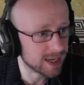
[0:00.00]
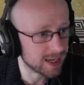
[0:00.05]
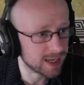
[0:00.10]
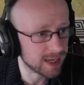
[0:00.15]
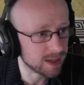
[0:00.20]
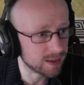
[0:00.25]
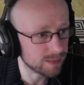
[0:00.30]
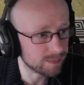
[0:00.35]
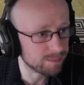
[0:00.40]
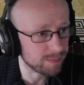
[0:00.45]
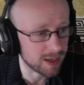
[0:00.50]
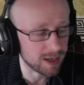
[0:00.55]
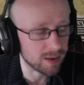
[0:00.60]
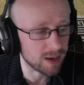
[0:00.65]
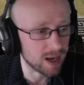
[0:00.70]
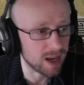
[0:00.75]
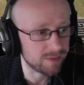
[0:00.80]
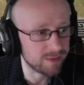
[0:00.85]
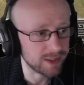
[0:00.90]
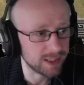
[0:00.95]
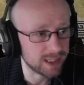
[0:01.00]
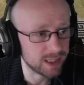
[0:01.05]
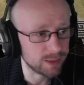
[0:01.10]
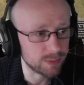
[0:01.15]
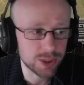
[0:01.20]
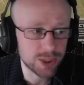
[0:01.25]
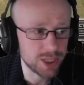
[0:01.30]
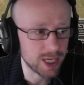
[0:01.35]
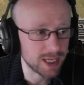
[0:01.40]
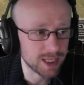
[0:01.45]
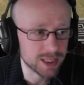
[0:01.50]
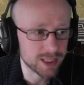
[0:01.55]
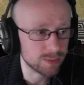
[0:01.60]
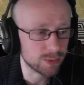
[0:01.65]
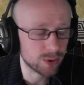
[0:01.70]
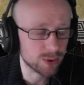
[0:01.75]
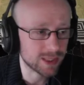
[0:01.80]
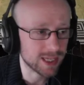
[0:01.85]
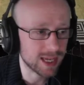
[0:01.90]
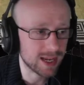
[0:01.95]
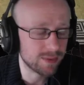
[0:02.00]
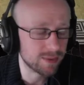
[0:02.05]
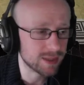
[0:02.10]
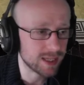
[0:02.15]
and I think it would chase them all down.